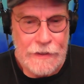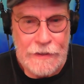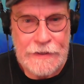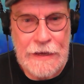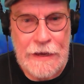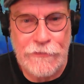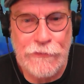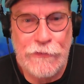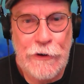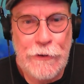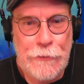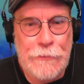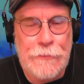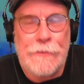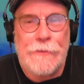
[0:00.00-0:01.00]
Yeah,
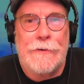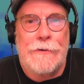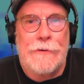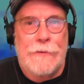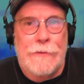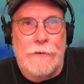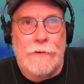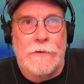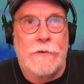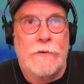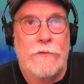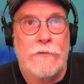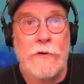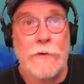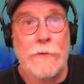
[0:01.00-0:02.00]
so
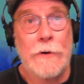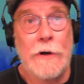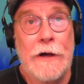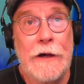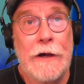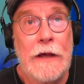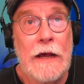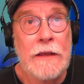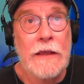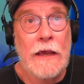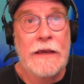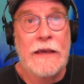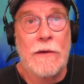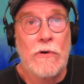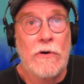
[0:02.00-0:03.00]

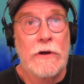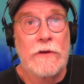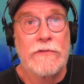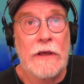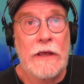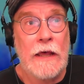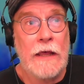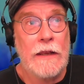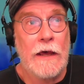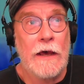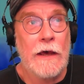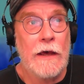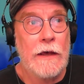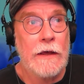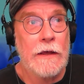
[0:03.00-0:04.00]
I came across that, and
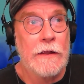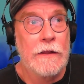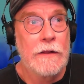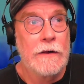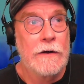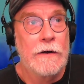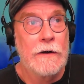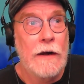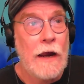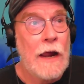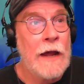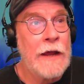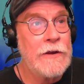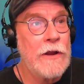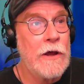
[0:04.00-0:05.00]

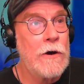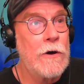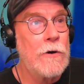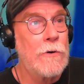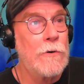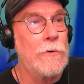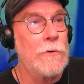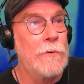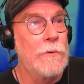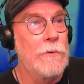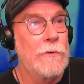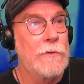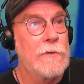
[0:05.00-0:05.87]
I know.